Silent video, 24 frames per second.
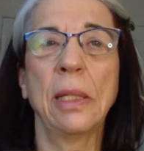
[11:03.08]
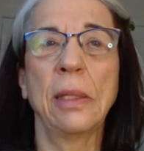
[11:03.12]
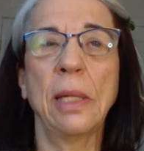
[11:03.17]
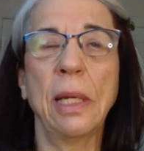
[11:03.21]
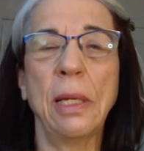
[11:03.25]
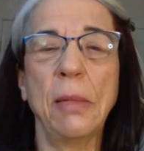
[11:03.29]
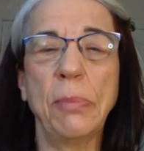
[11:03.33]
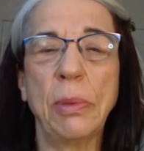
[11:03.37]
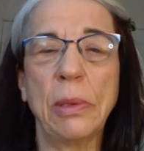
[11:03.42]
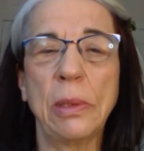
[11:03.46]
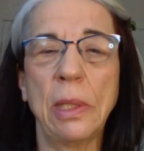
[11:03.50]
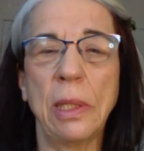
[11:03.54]
they
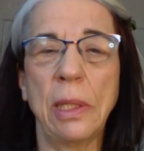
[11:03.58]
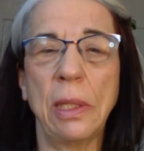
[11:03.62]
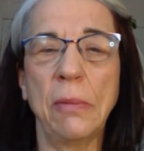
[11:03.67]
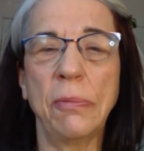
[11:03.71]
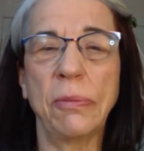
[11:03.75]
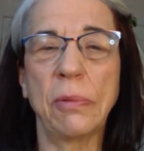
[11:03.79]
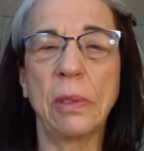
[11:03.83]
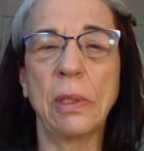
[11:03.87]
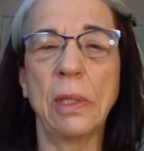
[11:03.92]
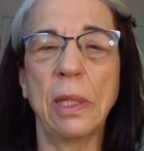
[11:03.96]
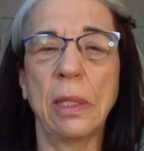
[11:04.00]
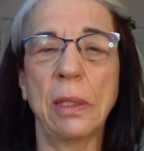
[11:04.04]
believed
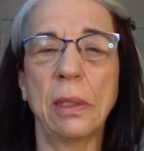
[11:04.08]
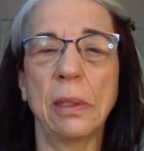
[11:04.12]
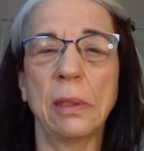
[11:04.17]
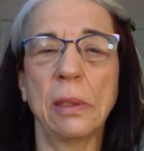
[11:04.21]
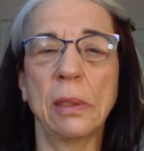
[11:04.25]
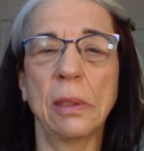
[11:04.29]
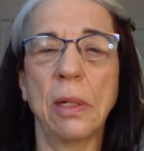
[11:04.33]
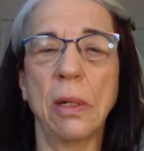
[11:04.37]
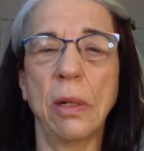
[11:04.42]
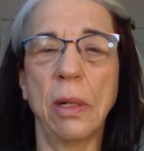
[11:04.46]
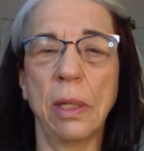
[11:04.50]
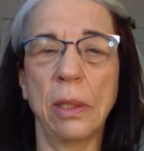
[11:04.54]
that
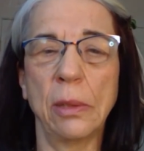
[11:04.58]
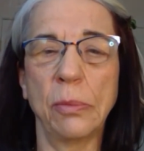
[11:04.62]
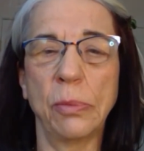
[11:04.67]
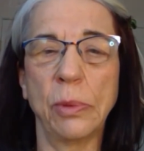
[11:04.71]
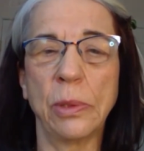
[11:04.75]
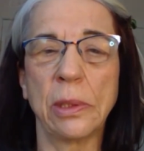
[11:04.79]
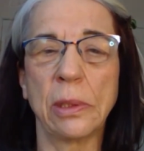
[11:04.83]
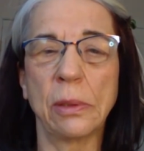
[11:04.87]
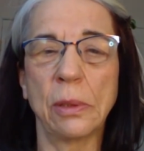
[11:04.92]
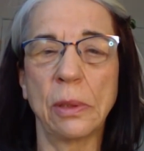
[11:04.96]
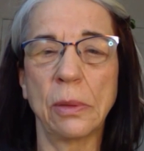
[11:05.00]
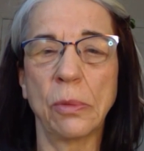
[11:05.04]
God
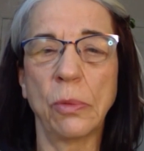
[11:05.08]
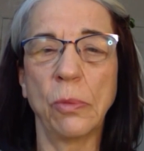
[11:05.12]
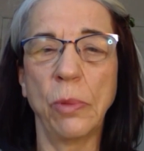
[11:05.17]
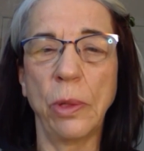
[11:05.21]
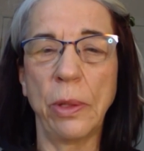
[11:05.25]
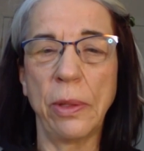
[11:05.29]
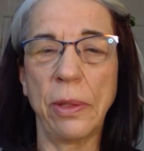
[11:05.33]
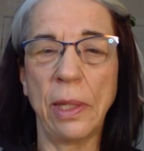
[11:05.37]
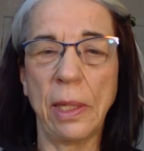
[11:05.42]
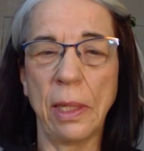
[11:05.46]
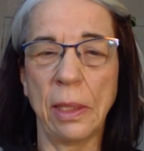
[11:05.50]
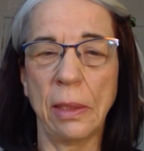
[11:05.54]
was
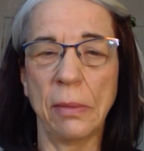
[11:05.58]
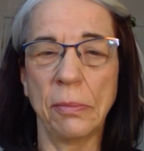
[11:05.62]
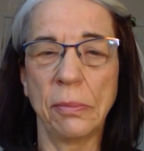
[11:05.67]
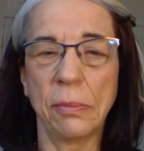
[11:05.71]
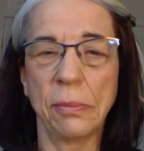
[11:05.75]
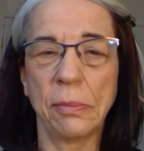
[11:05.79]
within.